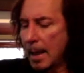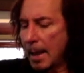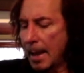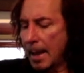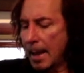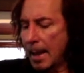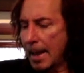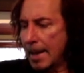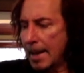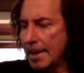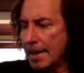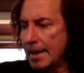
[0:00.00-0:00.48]

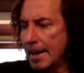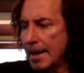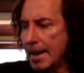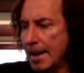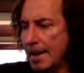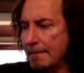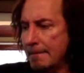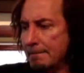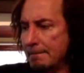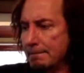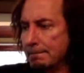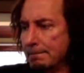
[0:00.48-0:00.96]
And
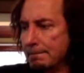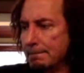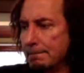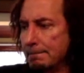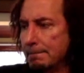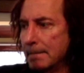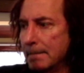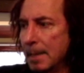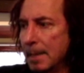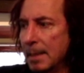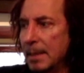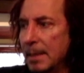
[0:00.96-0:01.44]

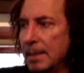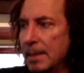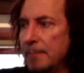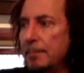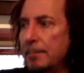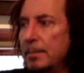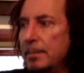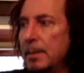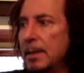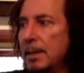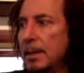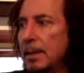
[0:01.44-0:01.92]

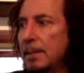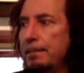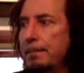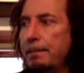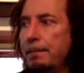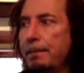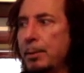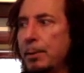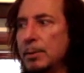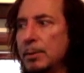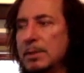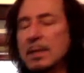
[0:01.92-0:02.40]
he
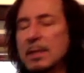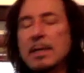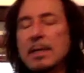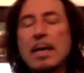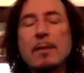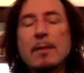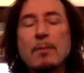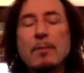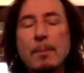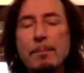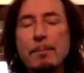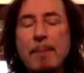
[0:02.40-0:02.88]
put
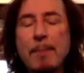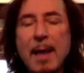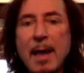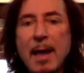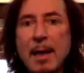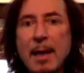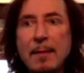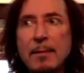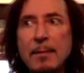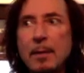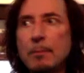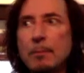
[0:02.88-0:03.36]
together a
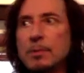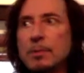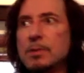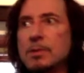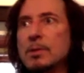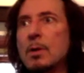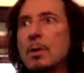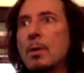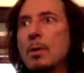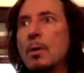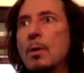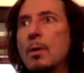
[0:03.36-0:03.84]
band that was